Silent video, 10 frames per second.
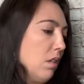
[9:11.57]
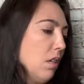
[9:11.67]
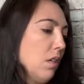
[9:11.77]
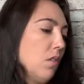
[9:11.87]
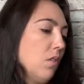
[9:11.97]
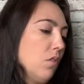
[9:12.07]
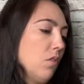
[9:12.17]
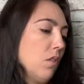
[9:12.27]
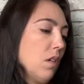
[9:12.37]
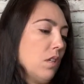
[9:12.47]
I don't know
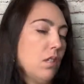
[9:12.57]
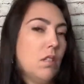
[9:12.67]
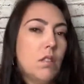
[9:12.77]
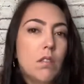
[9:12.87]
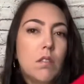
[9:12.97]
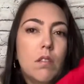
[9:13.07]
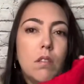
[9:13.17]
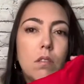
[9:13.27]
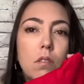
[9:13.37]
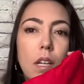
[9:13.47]
who that is. It
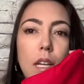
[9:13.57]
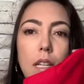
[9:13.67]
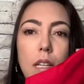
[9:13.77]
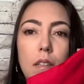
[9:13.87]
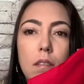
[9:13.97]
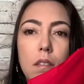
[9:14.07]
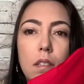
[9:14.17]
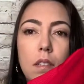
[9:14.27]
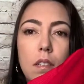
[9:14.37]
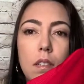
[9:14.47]
looks like
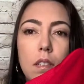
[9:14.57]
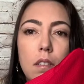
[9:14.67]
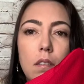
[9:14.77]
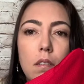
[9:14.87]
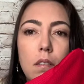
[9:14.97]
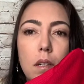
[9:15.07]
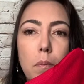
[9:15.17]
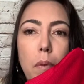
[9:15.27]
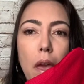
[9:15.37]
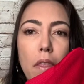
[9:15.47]
a
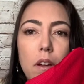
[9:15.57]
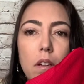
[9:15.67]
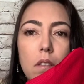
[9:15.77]
panther.